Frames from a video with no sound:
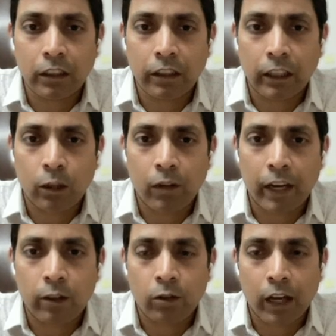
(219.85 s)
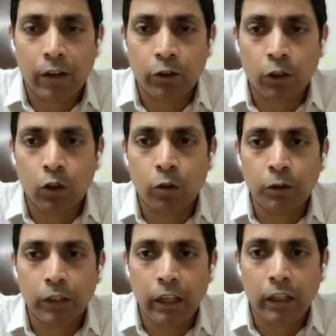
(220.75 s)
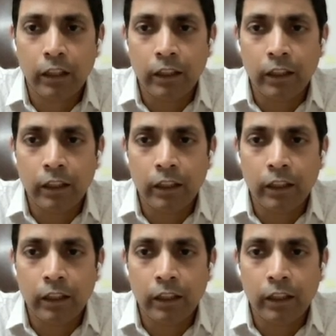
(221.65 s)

that you'd like to have on your home screen,